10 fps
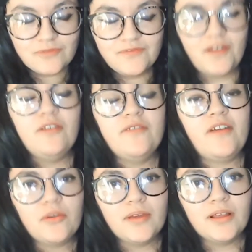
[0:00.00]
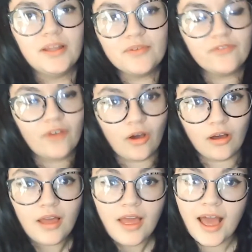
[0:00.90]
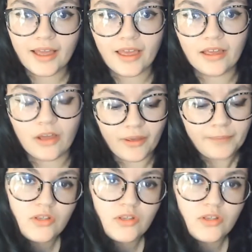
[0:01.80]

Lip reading: very quickly before I get going.